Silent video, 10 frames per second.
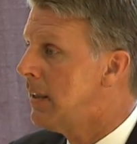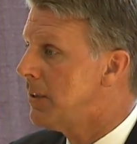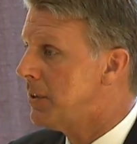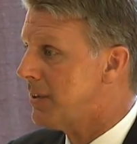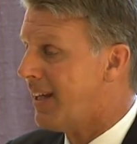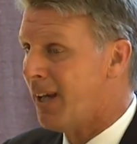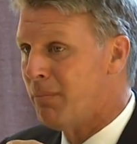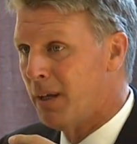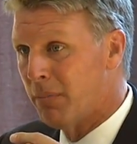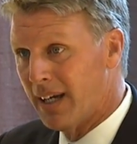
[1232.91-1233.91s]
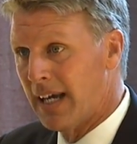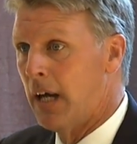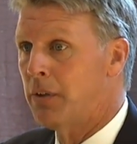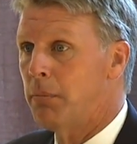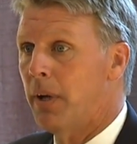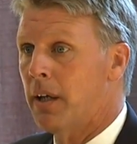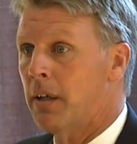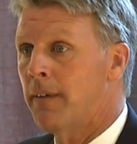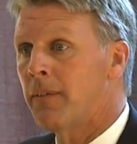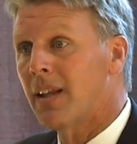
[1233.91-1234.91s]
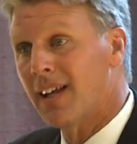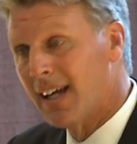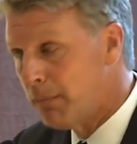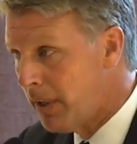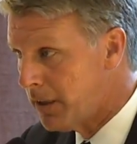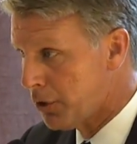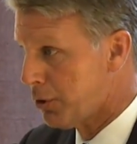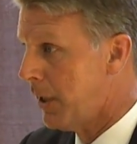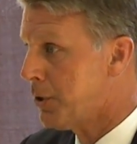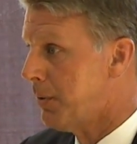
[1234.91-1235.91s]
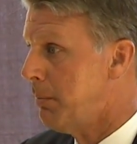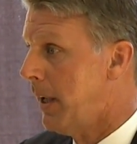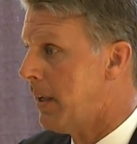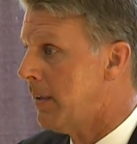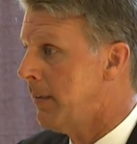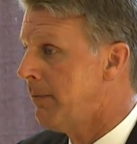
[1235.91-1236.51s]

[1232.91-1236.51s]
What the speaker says: just like I made my county better, like I've made the Treasury better.